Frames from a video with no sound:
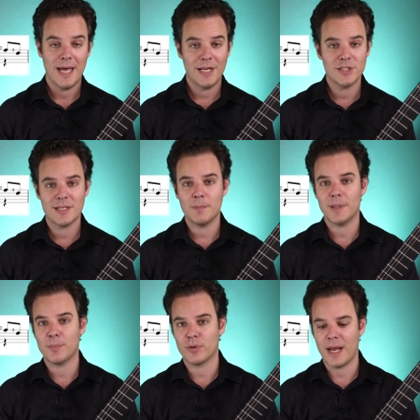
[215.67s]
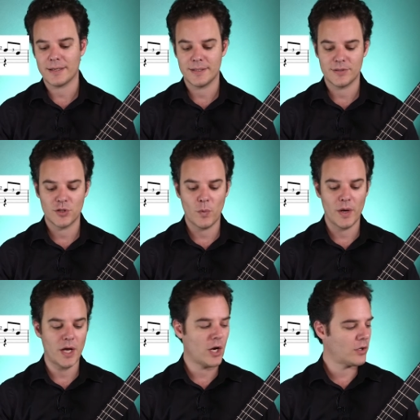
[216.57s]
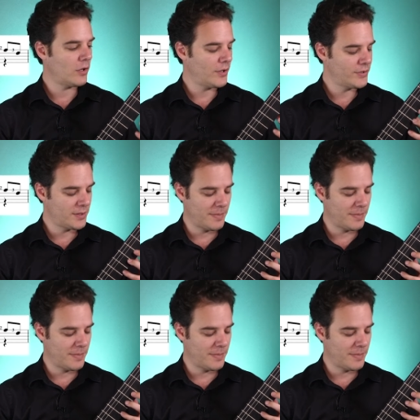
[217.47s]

and simply practice going across